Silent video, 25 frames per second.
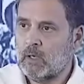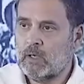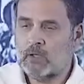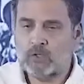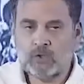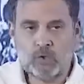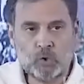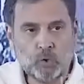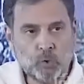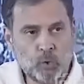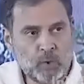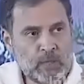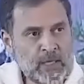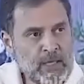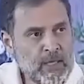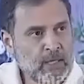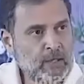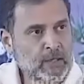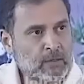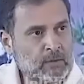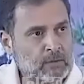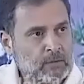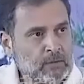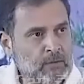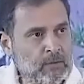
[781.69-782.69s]
is
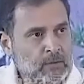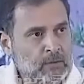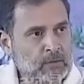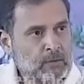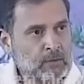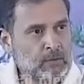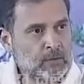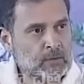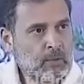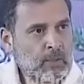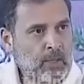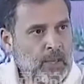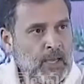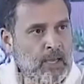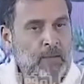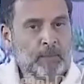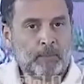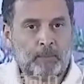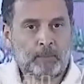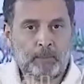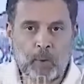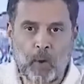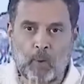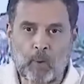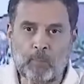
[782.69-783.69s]
unique and
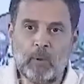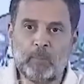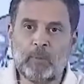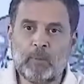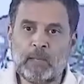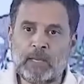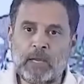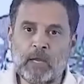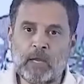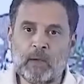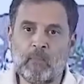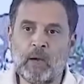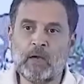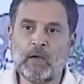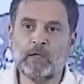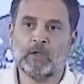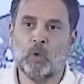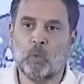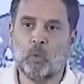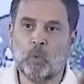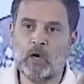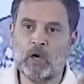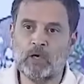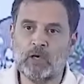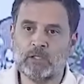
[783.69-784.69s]
probably among
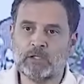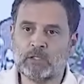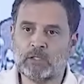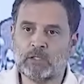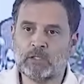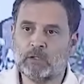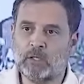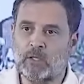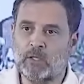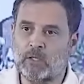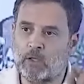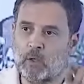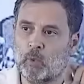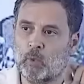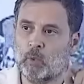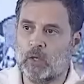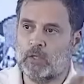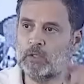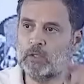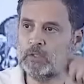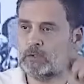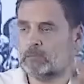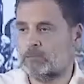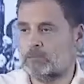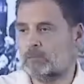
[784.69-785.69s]
the worst in the
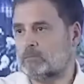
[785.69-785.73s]
world.